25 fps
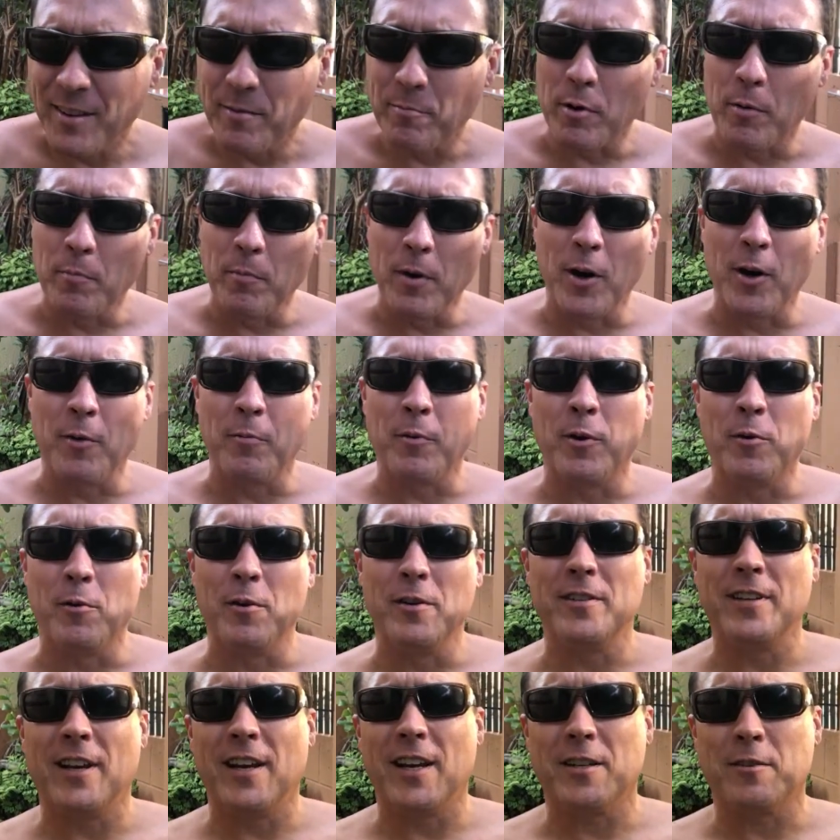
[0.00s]
My mom
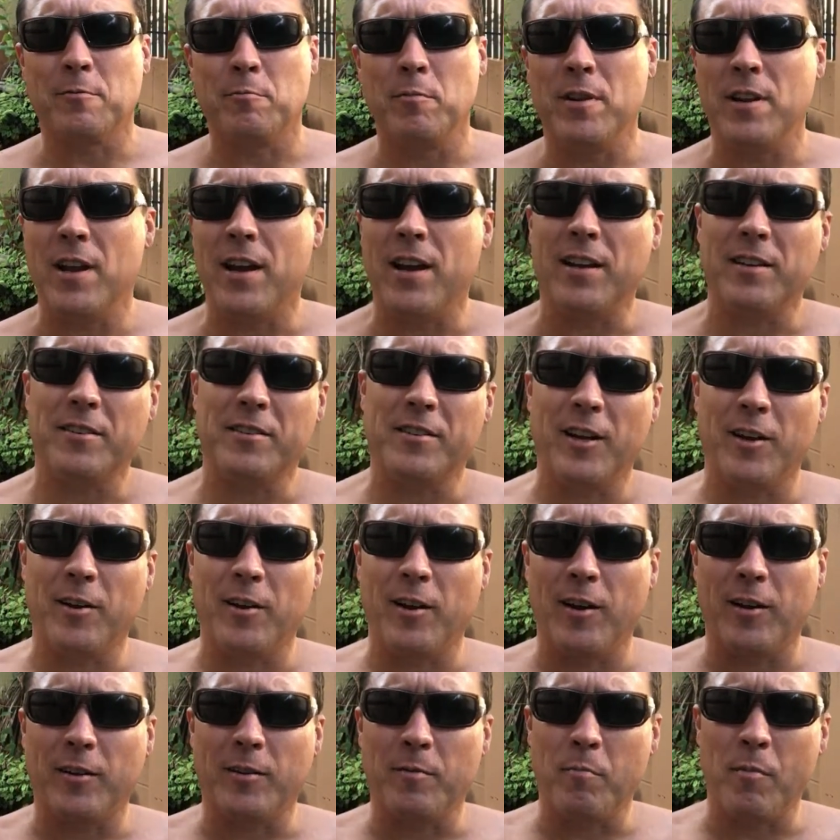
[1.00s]
always asks me that. Shout
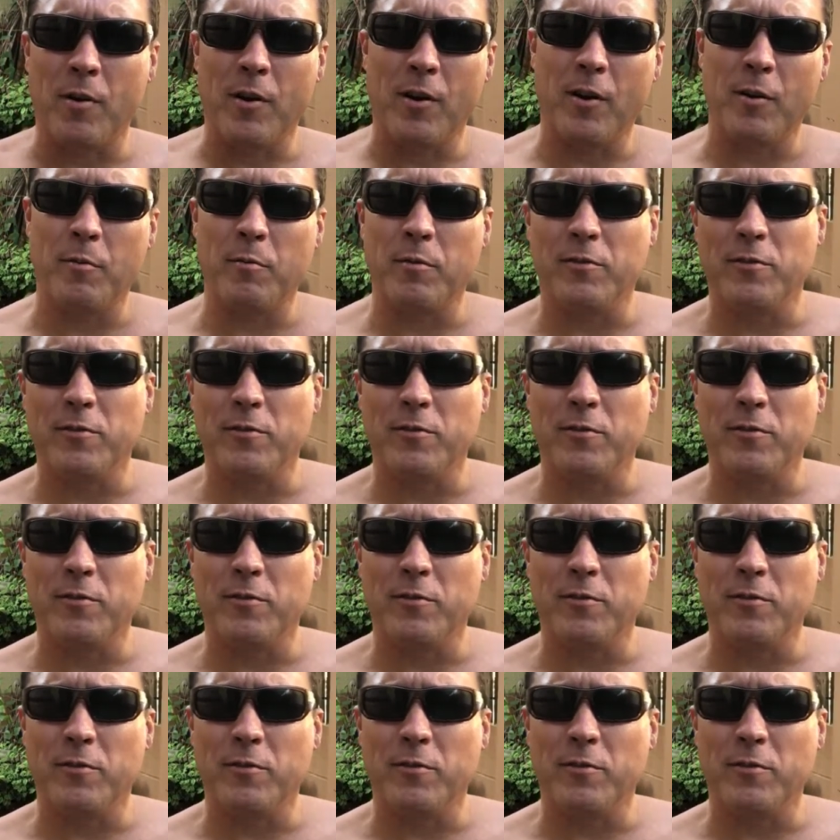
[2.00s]
out to mom